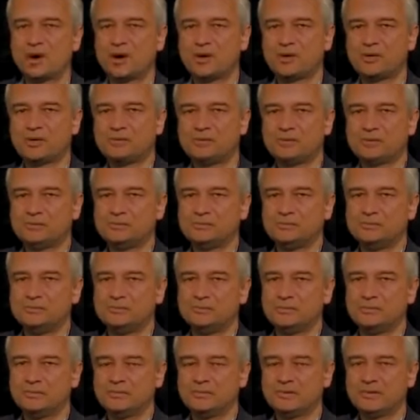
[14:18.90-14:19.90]
particle
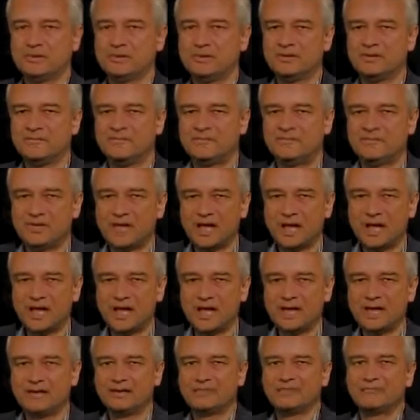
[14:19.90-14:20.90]

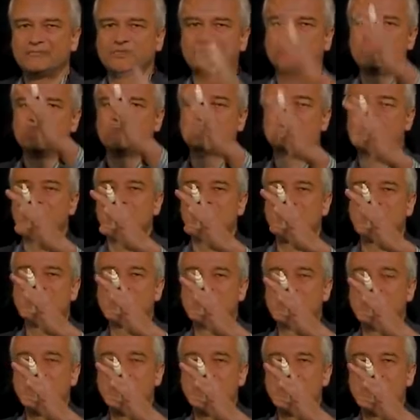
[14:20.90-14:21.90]
flying for some
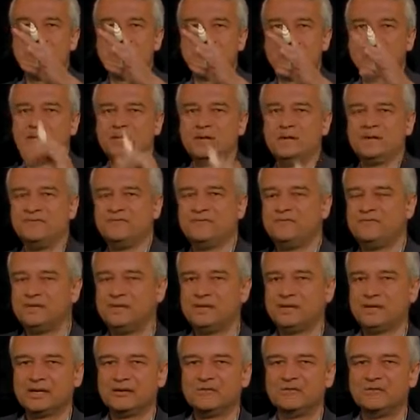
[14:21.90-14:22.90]
time tau,
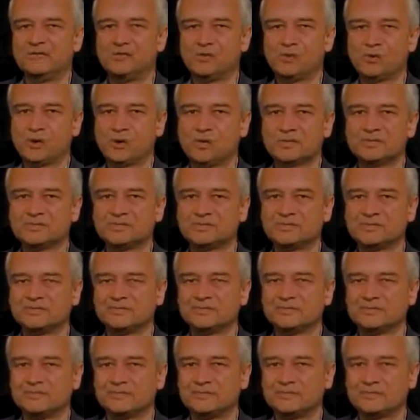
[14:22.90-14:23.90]
feeling a force,
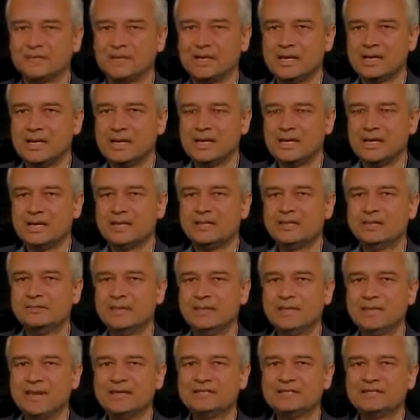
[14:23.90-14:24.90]
the
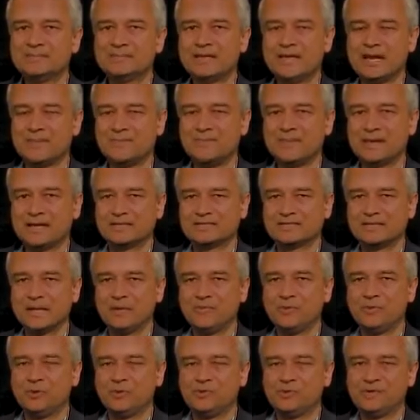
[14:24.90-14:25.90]
momentum that it picks
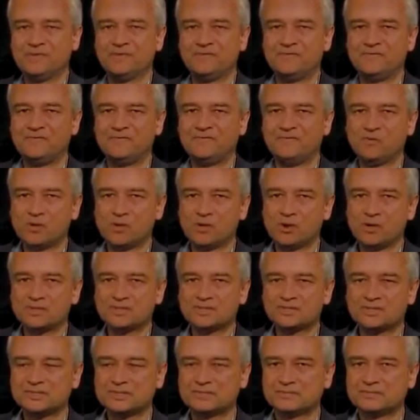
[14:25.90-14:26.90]
up will be the
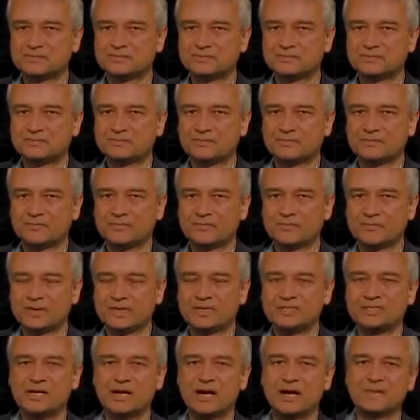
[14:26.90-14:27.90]
force
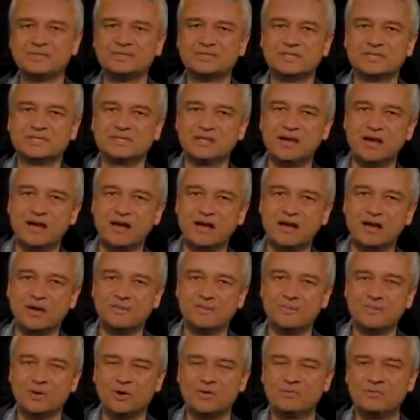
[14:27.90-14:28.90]
times the
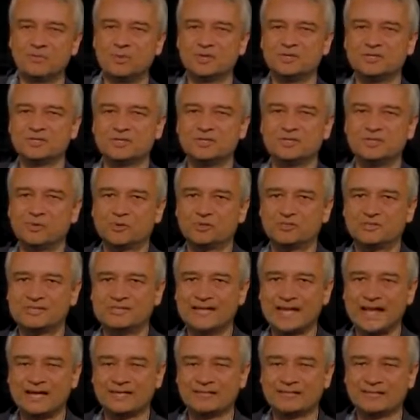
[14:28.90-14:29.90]
time over which the force
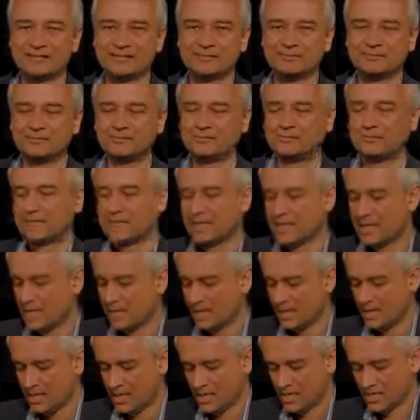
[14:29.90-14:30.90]
is acting.
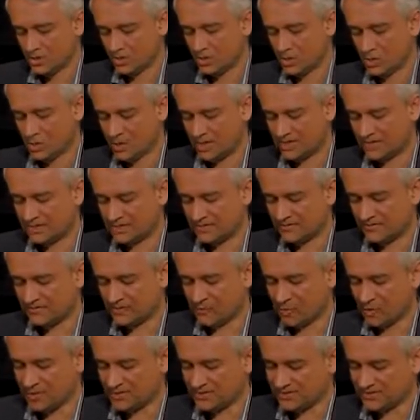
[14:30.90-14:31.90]
So what's the
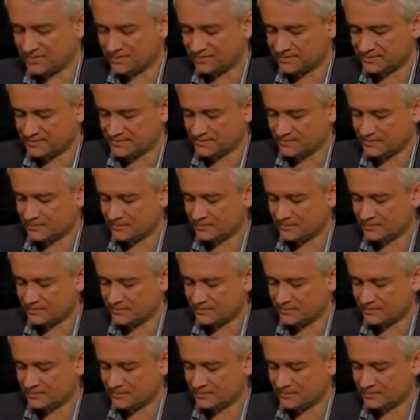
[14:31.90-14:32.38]
force?